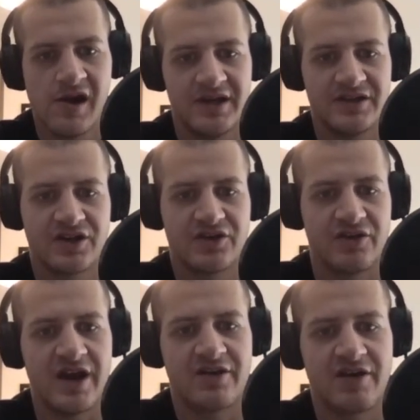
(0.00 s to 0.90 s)
He's a
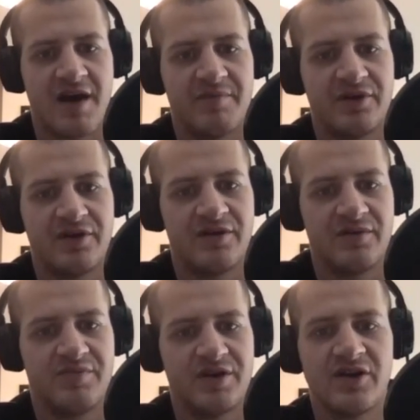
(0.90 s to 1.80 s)
great
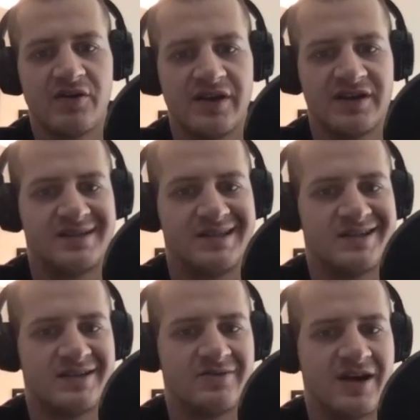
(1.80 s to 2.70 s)
grappler, but he only has
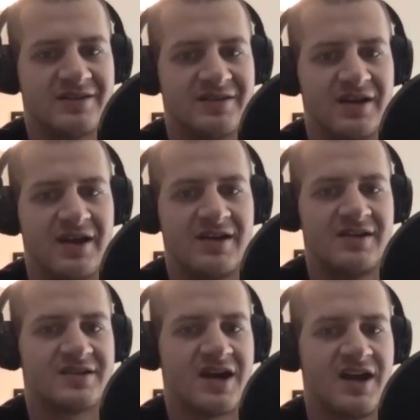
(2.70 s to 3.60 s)
decent wrestling, and
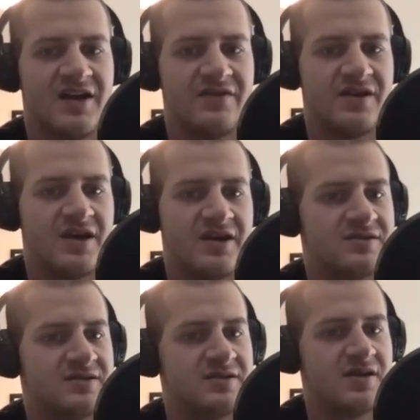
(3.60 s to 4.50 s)
he's got heavy
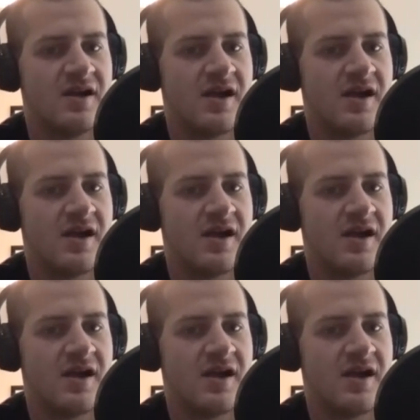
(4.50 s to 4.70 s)
hands.